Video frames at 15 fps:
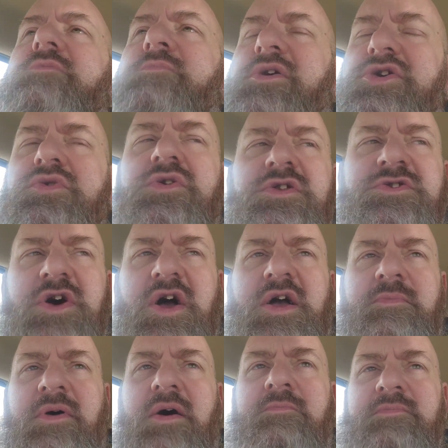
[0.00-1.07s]
But you can talk
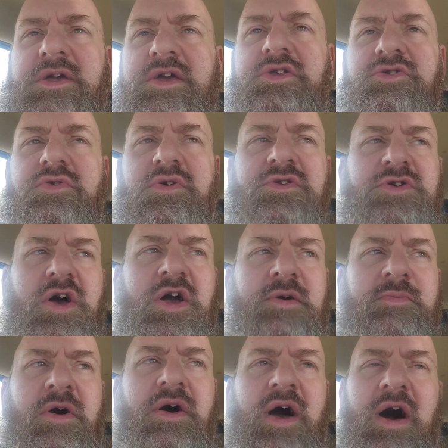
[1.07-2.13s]
about me and you can talk
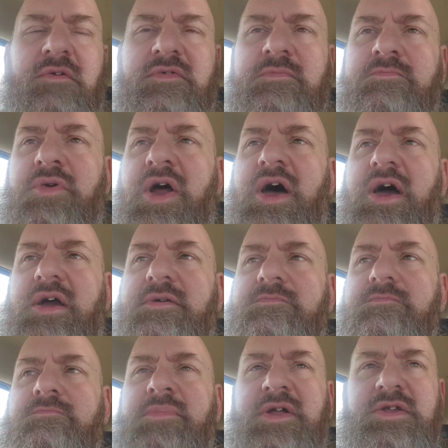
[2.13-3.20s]
about Alvin Bragg,
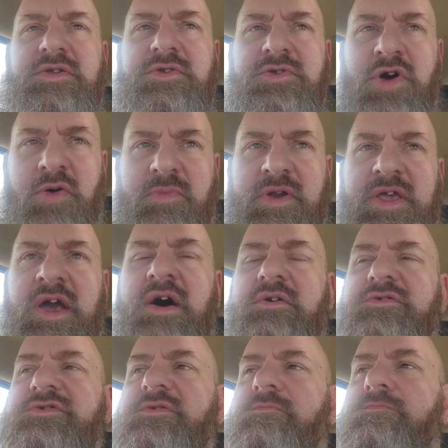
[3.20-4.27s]
but nobody
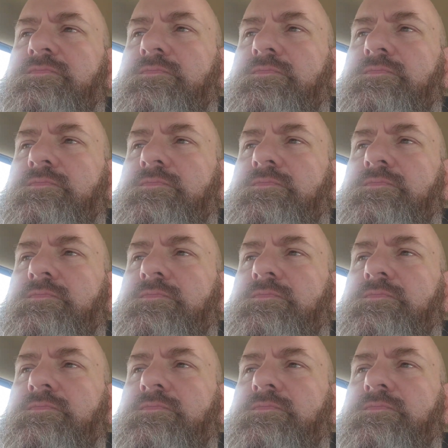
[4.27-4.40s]
else.